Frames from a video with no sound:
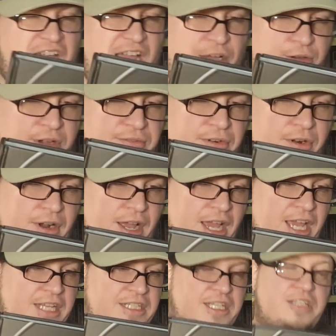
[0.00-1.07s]
However,
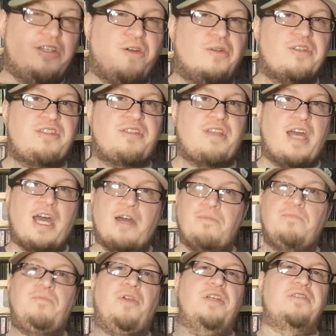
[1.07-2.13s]
I did notice
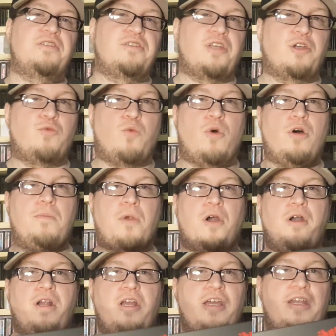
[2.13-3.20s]
that places like
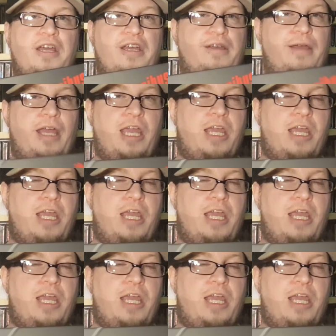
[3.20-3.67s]
Walmart and